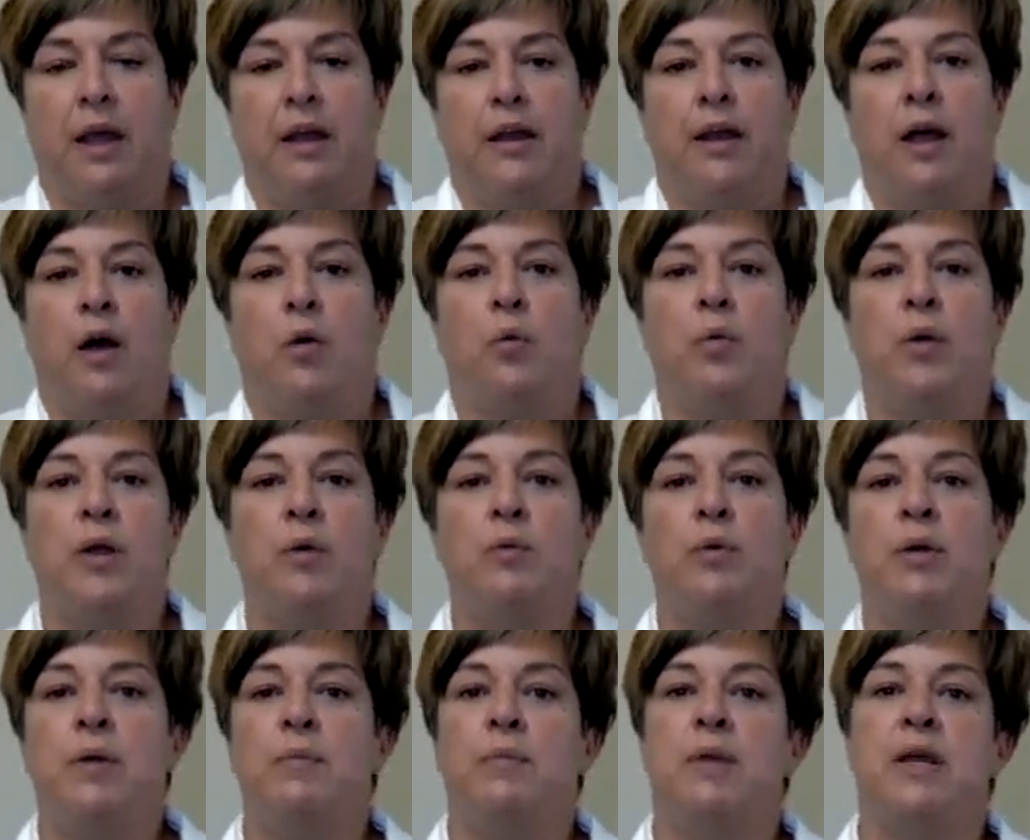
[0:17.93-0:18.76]
Now, when
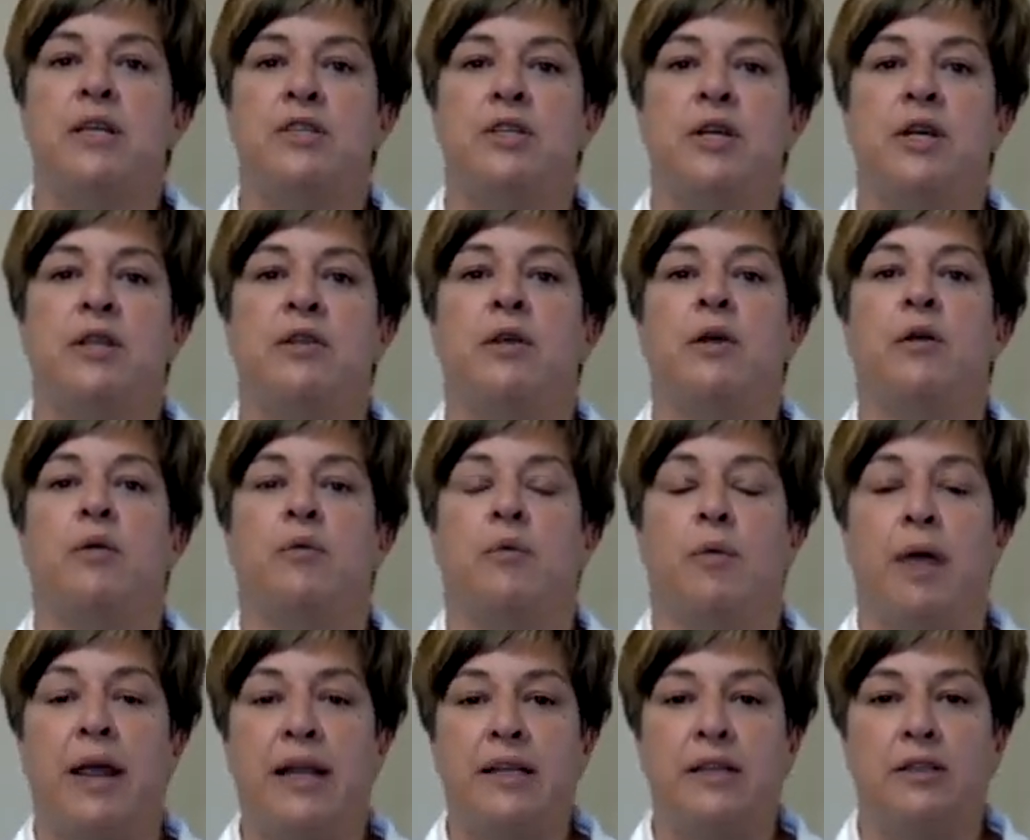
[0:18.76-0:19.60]
we measure the
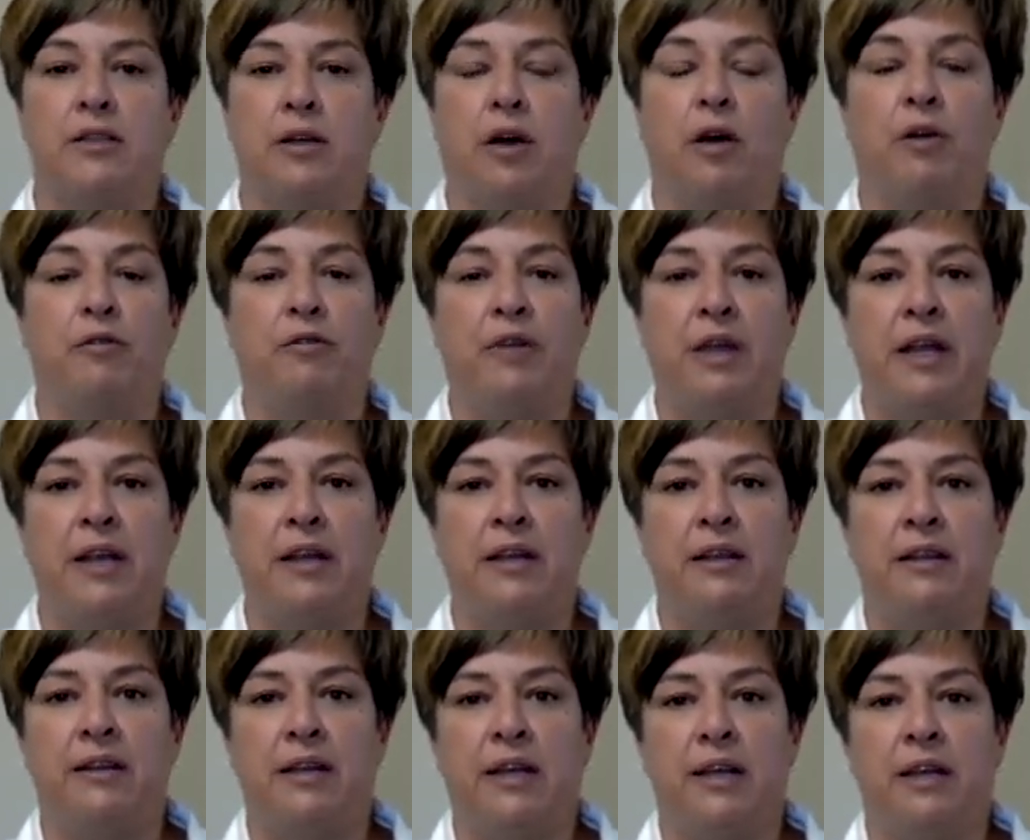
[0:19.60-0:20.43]
rate of
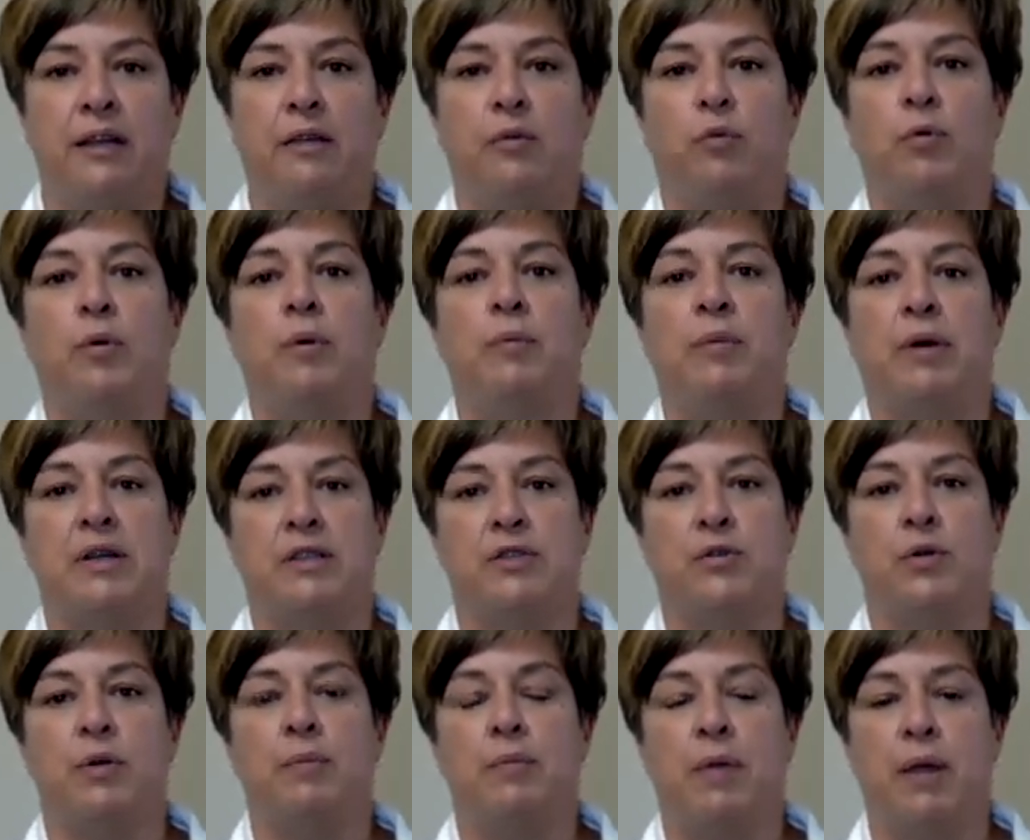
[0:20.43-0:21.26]
anything, we
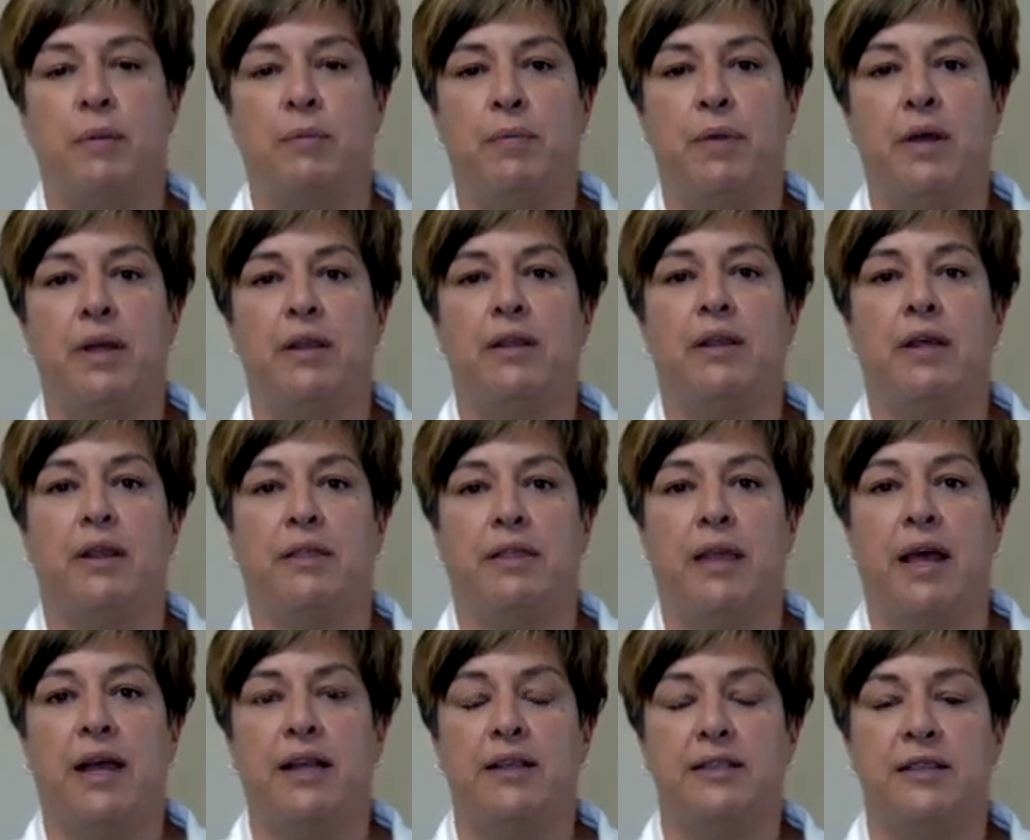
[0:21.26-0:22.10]
must remember that
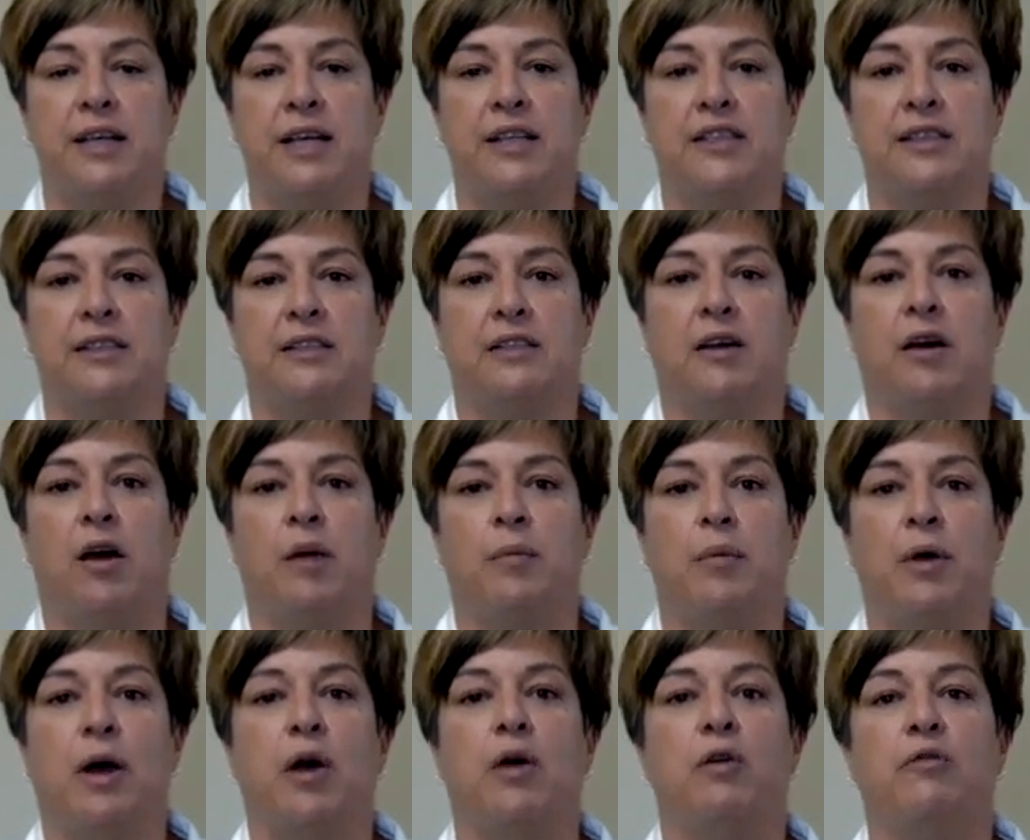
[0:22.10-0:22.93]
that takes
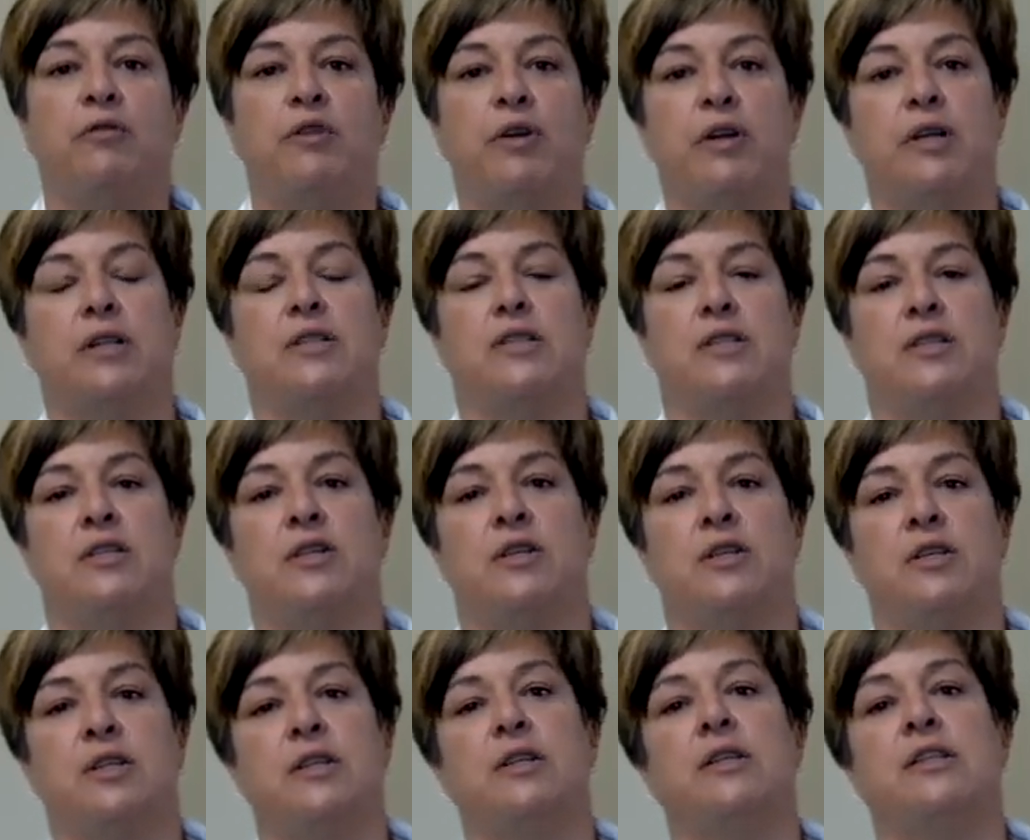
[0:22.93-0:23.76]
time over a
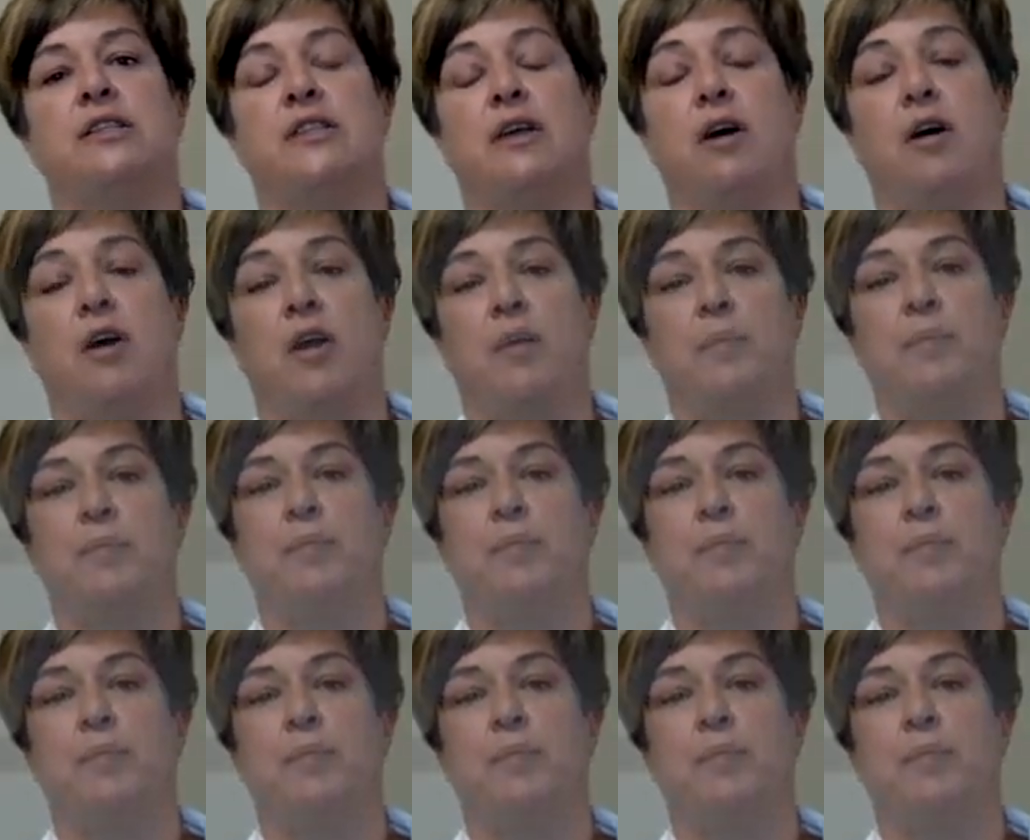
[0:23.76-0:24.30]
certain time